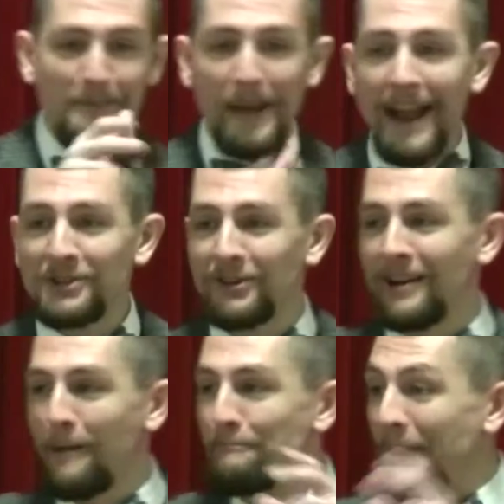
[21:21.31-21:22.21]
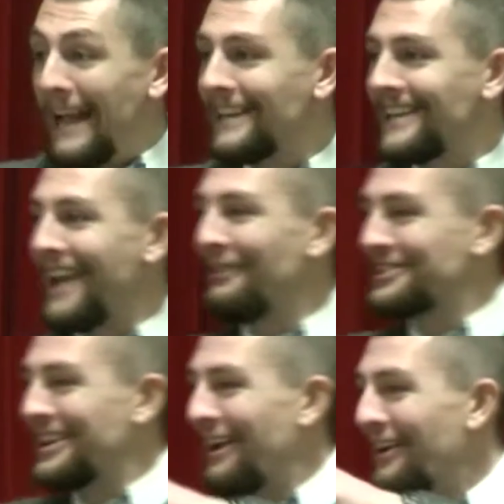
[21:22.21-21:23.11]
our pantry and our bank
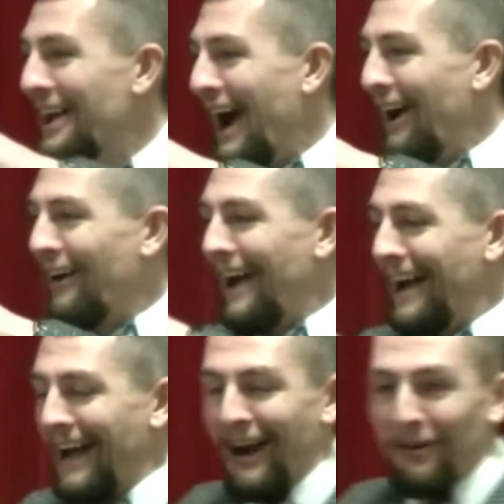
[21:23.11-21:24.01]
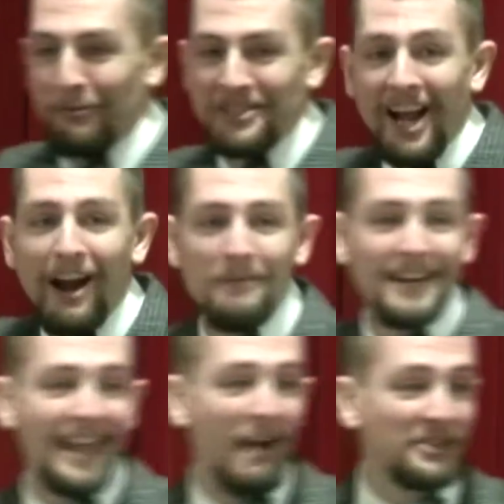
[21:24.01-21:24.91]
accounts and our, our, uh, our
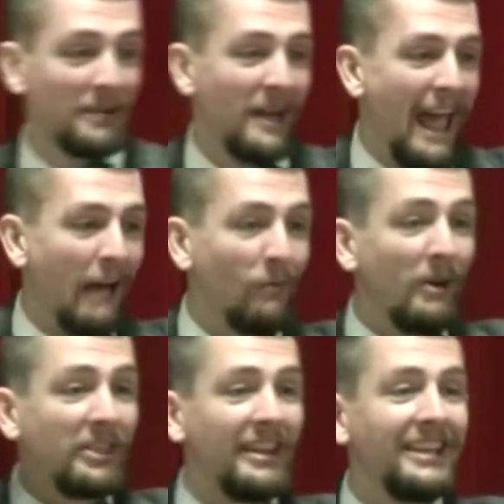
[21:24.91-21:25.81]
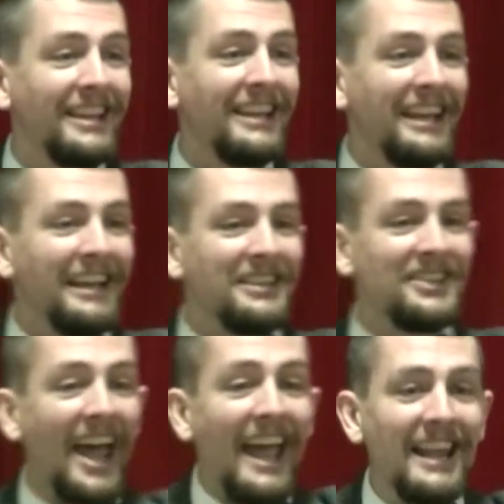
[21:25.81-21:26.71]
retirement accounts, and, and we're thinking
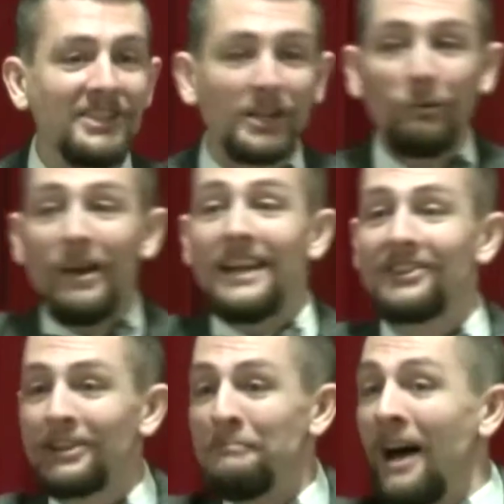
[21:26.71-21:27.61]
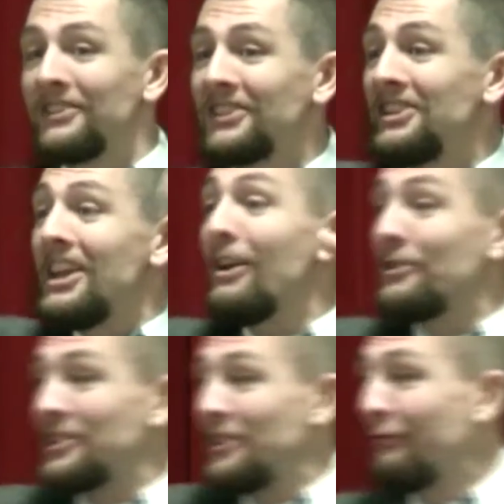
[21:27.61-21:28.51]
days and weeks and months and
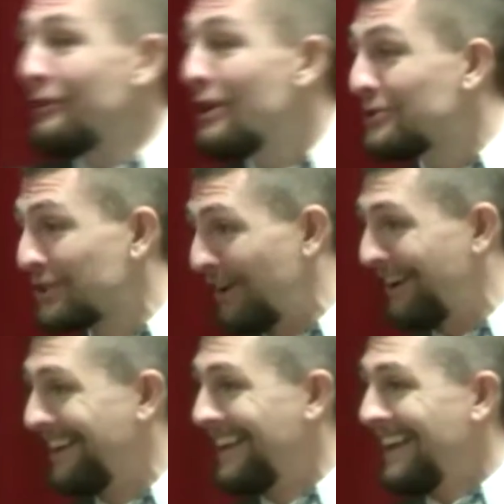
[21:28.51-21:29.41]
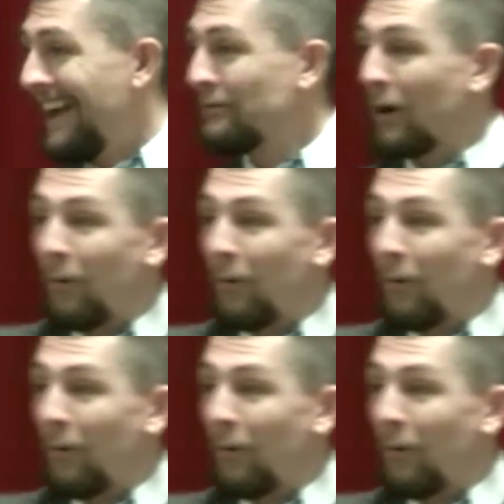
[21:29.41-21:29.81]
years into the future. And